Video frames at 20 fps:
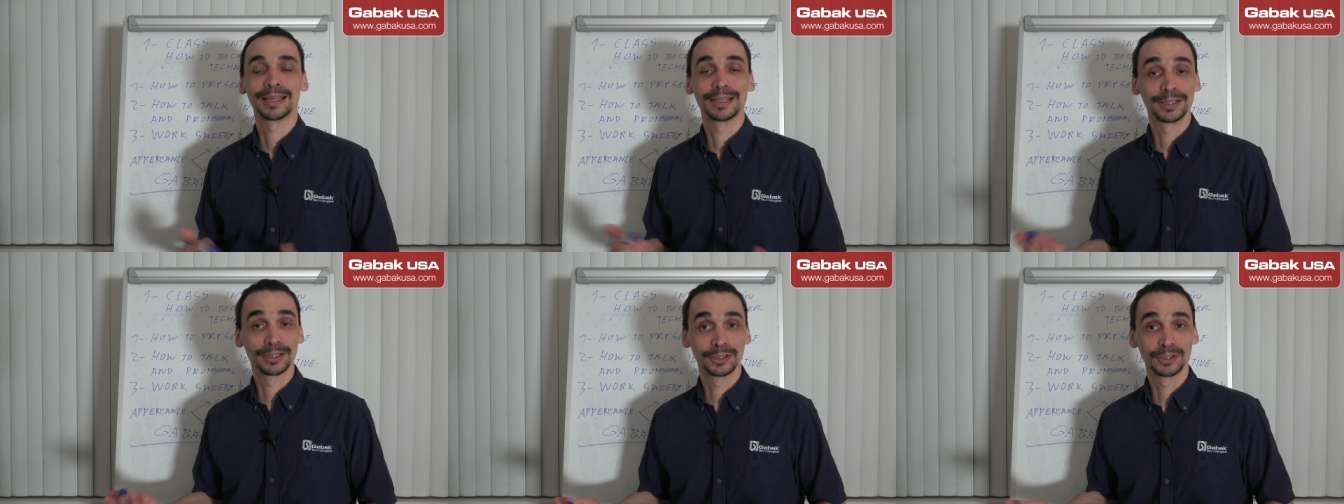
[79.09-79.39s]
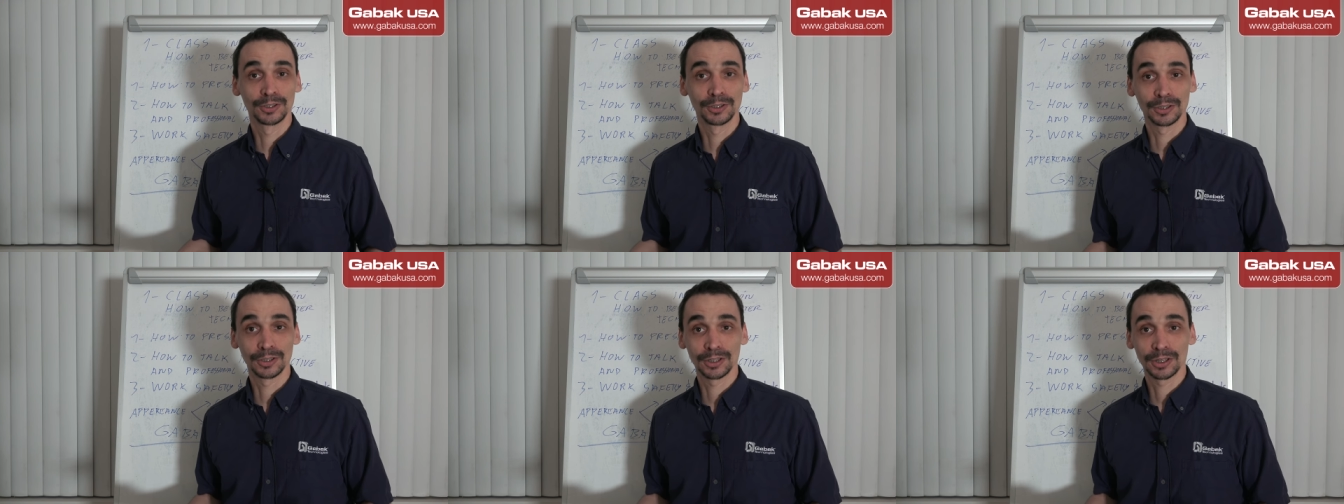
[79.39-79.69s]
a
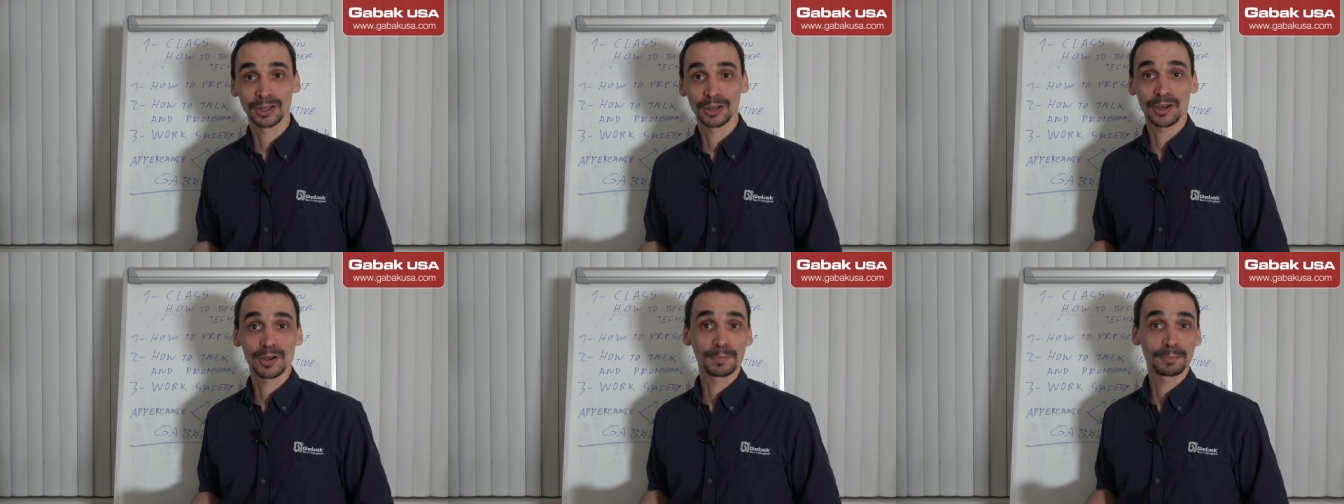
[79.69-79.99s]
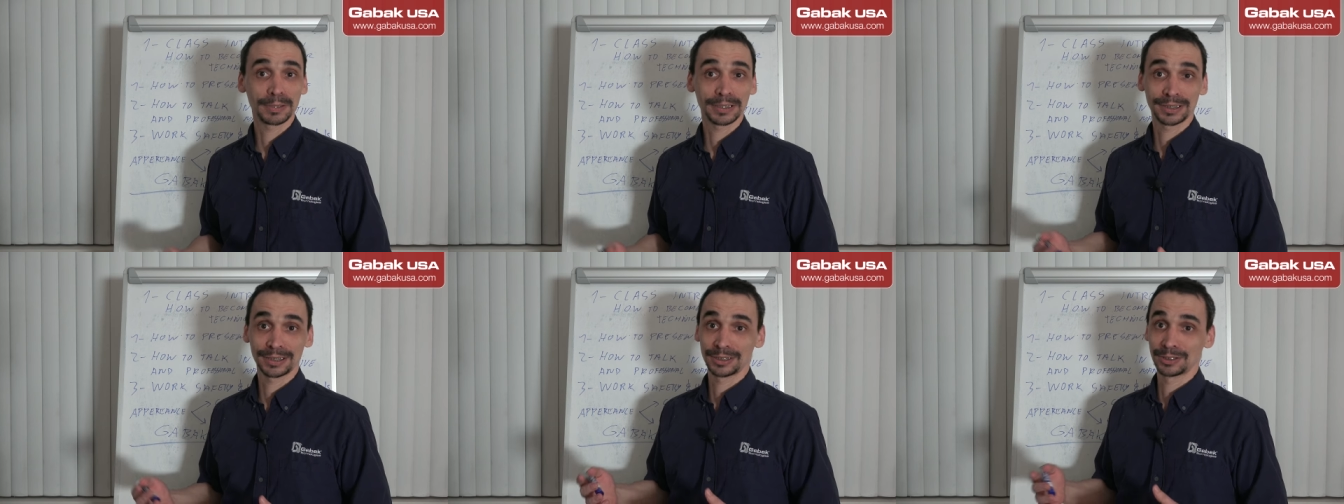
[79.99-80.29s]
little
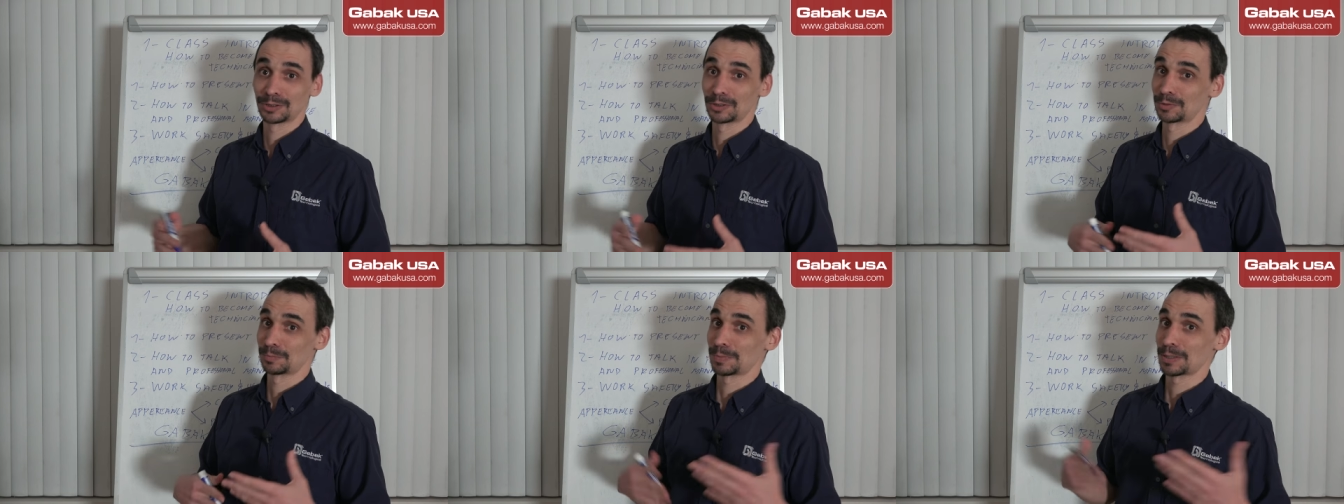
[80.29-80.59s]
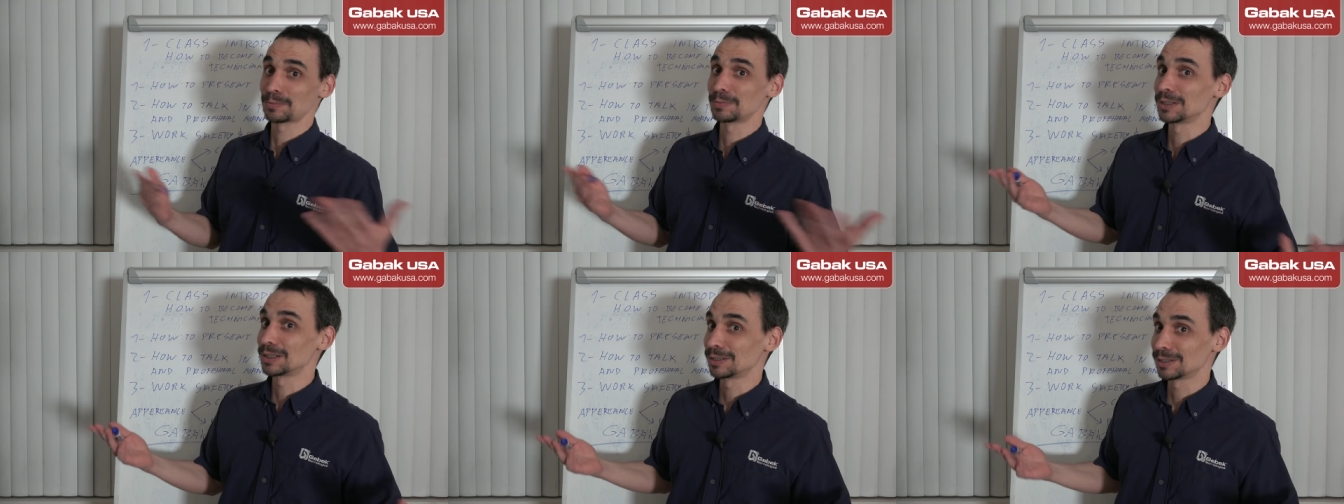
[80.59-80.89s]
company or
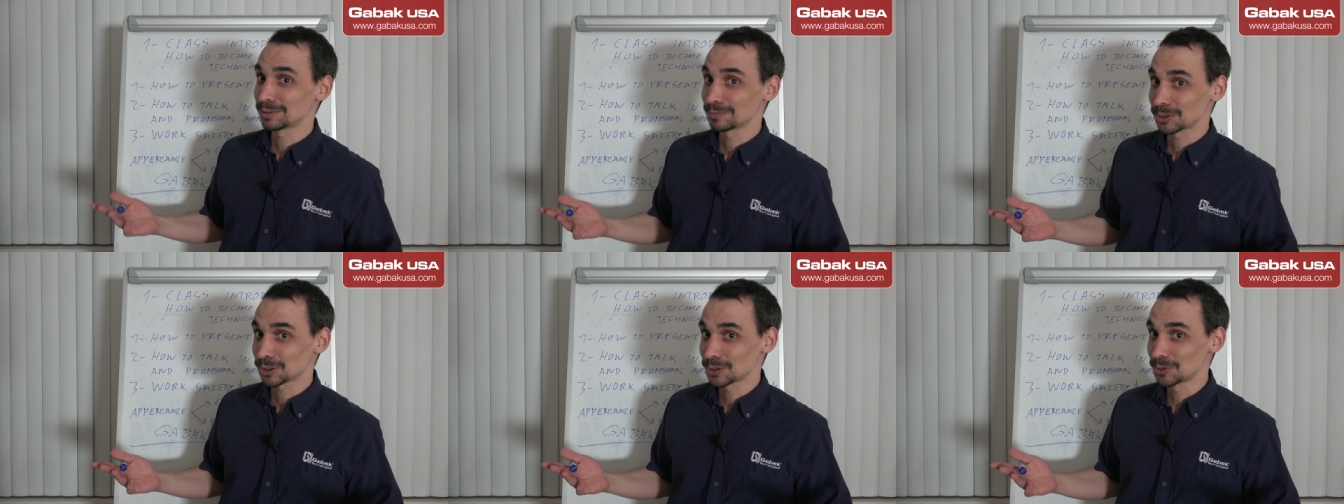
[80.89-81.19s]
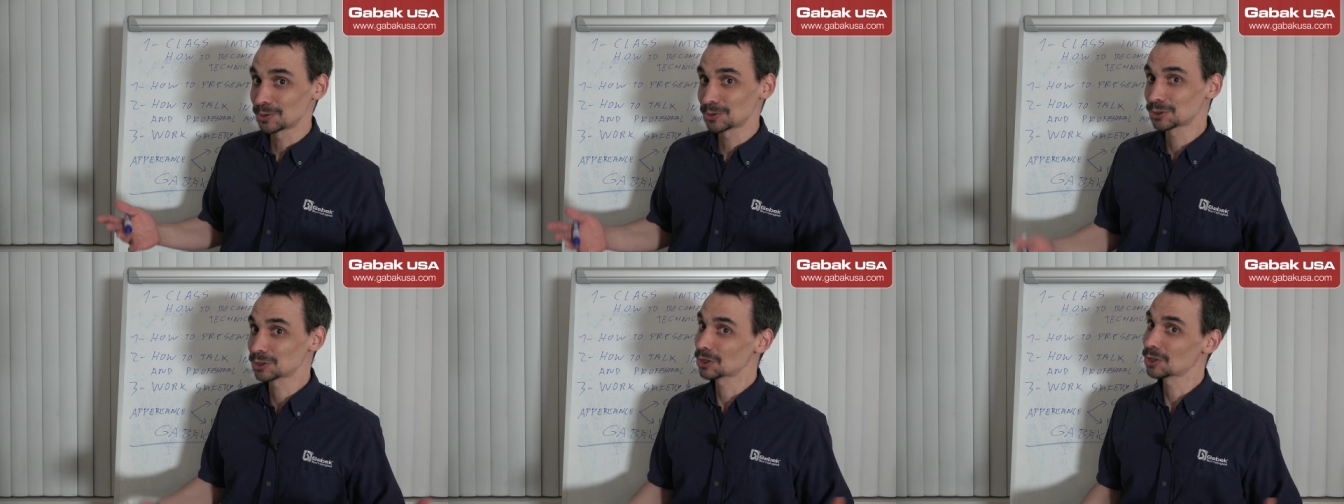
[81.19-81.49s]
maybe in a
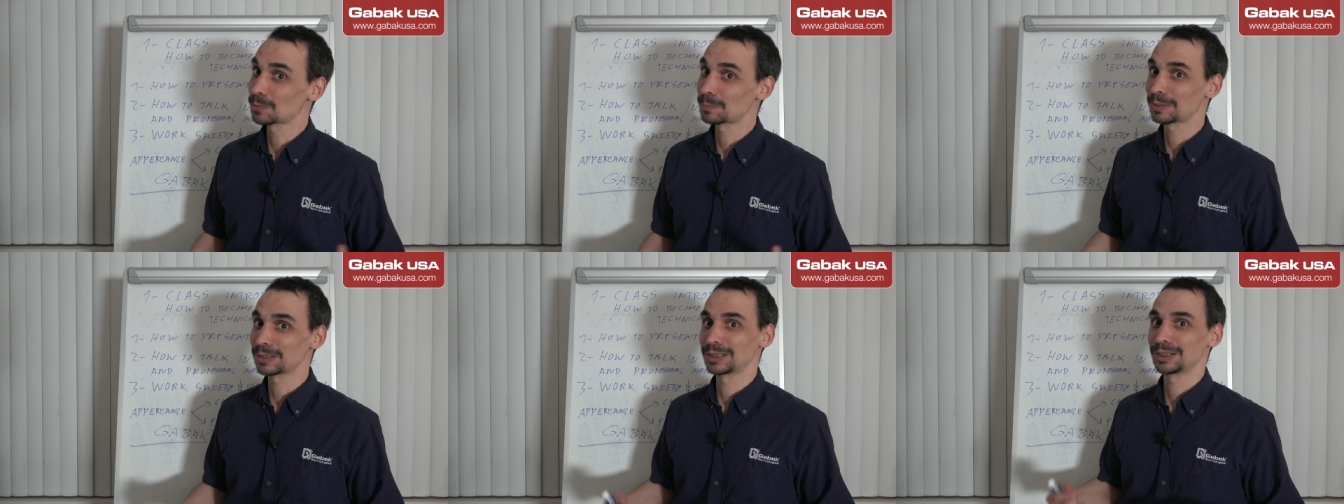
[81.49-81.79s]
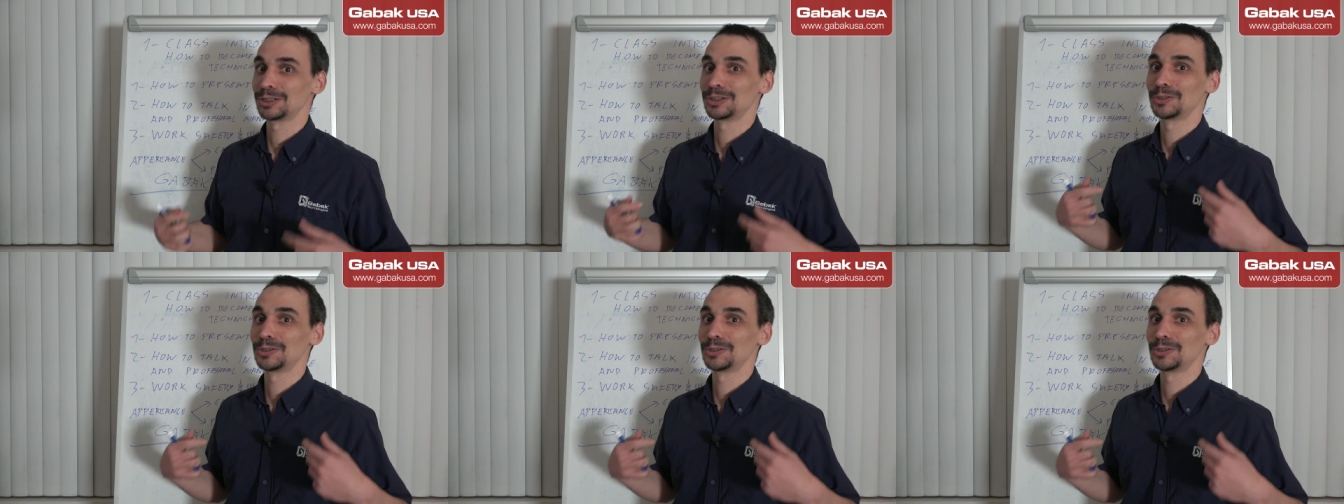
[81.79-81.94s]
huge company,